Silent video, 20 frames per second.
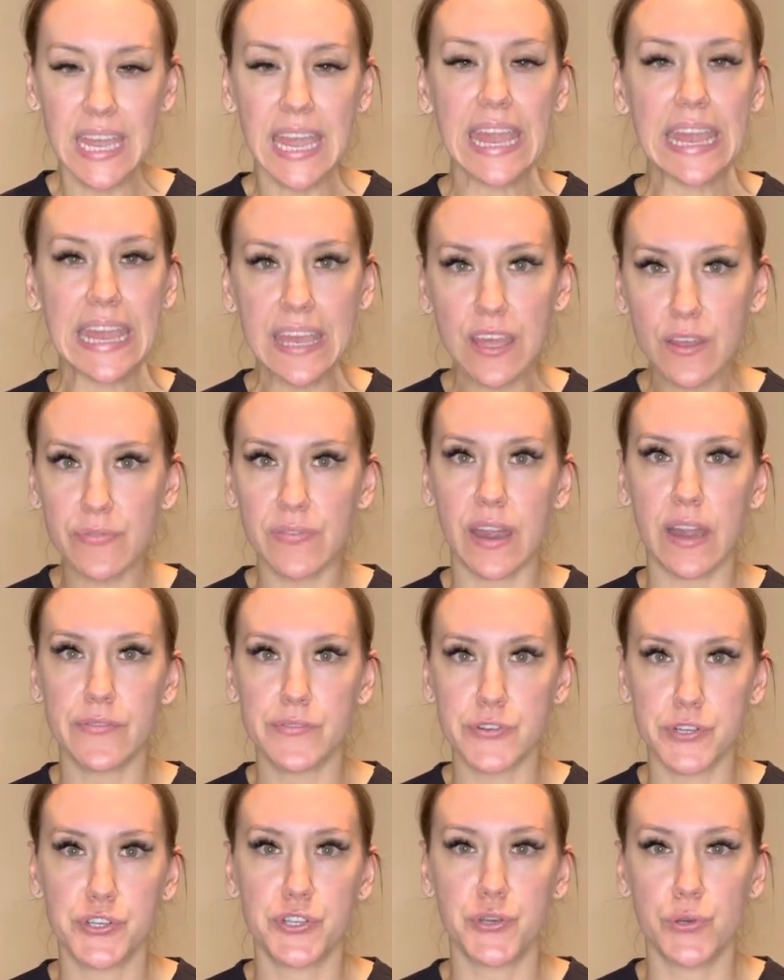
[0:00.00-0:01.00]
If
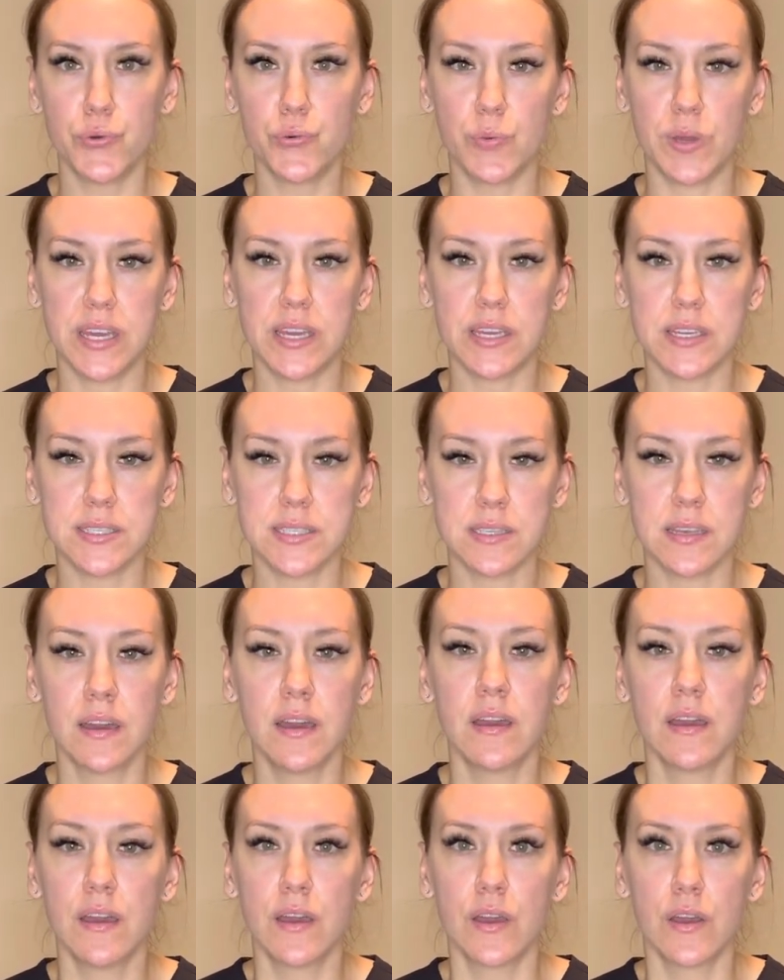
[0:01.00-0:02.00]
after two weeks,
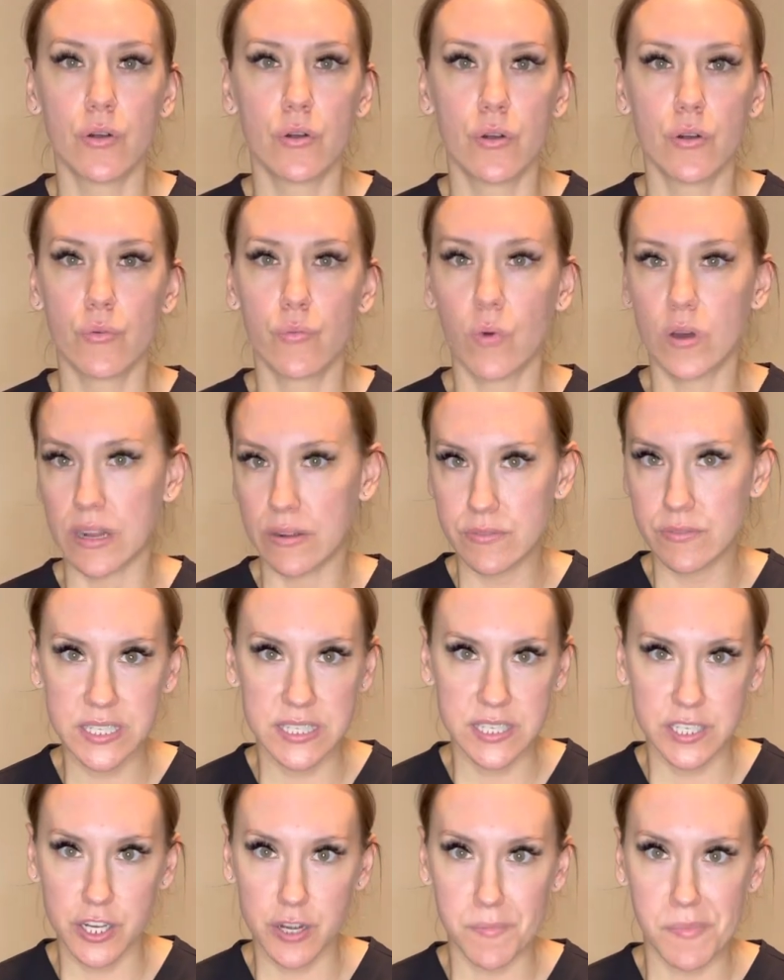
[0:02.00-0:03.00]
whatever is
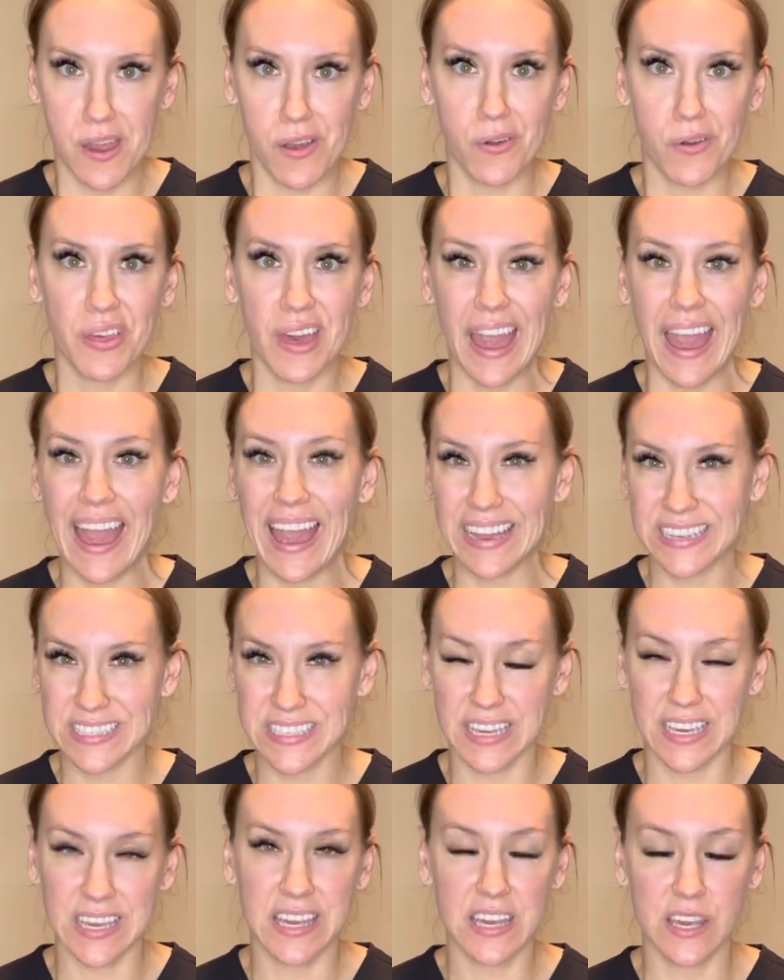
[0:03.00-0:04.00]
in your mouth
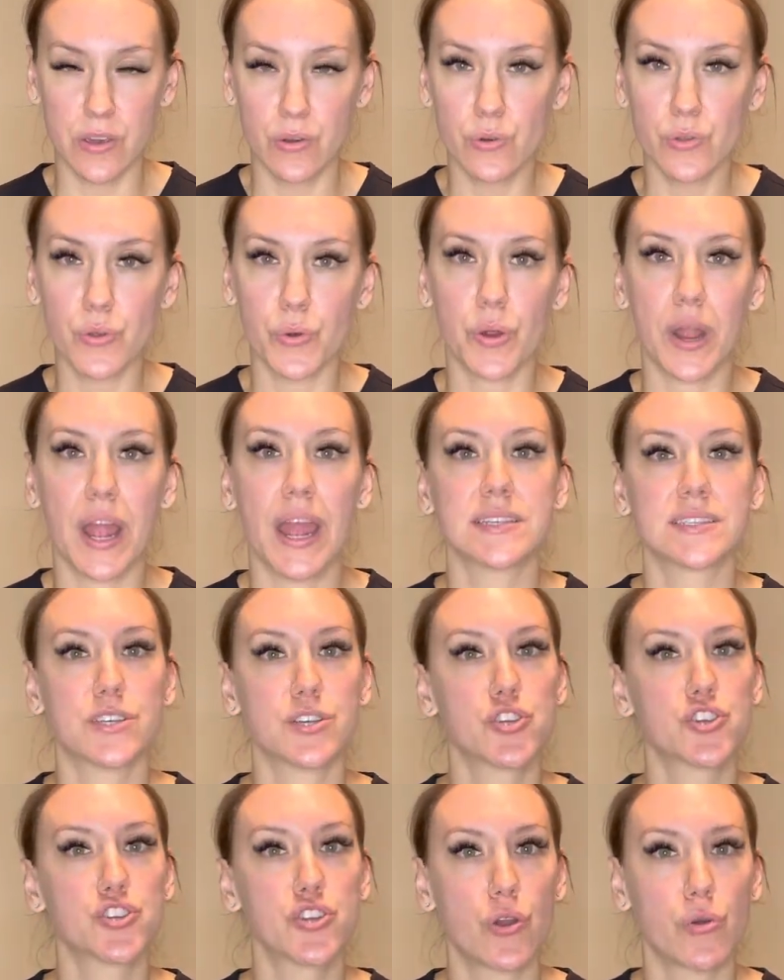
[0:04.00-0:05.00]
hasn't healed or hasn't
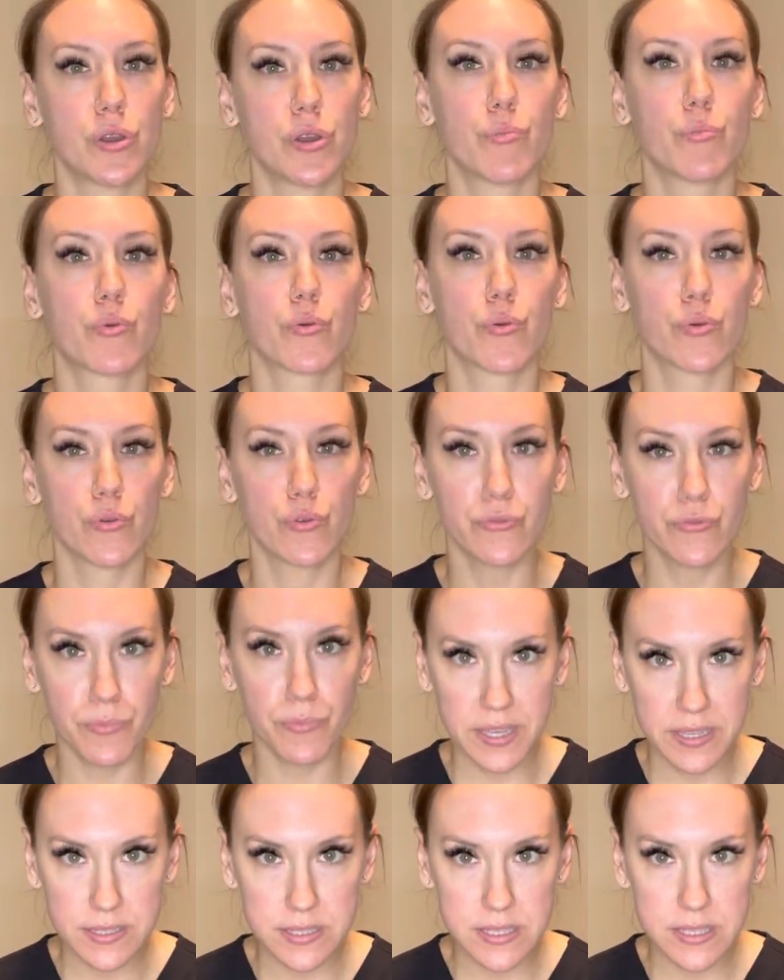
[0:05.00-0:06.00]
shown
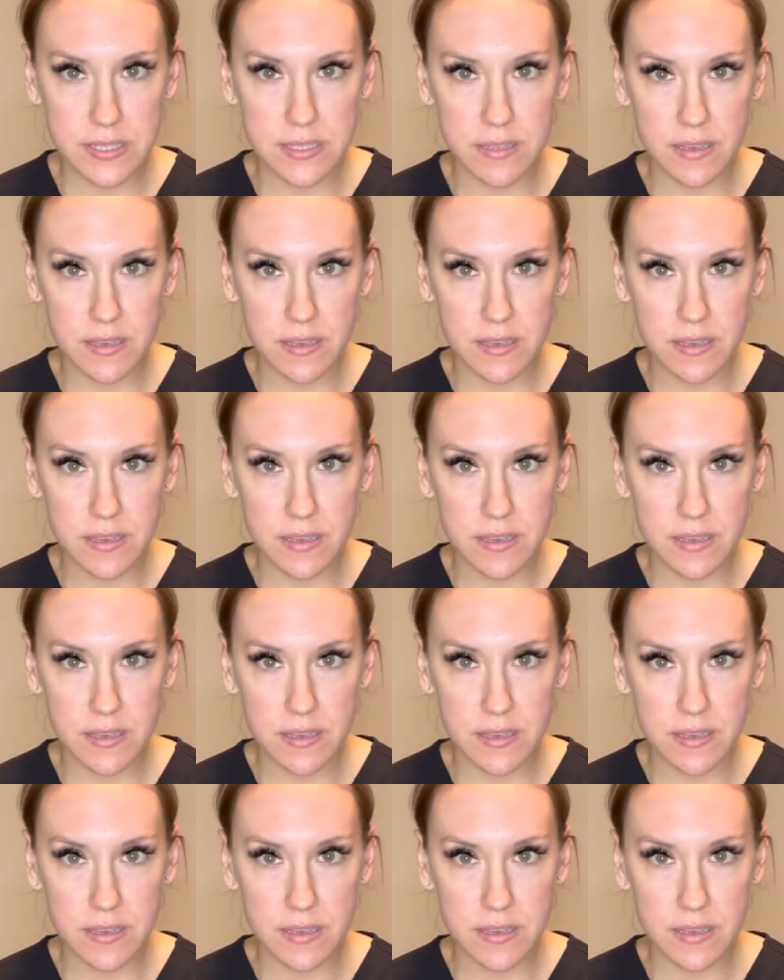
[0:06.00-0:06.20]
improvements,